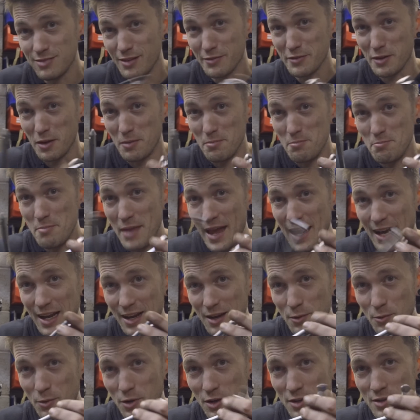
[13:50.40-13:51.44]
got
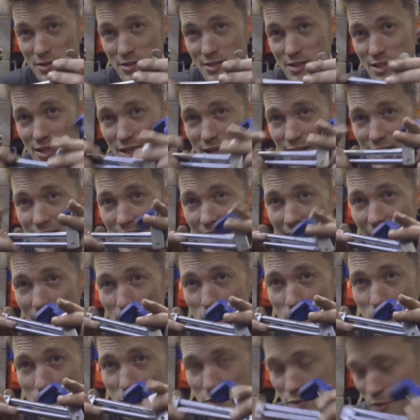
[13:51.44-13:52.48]
metal ones that
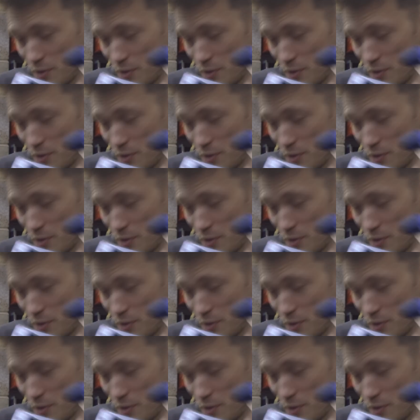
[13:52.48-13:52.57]
clamp,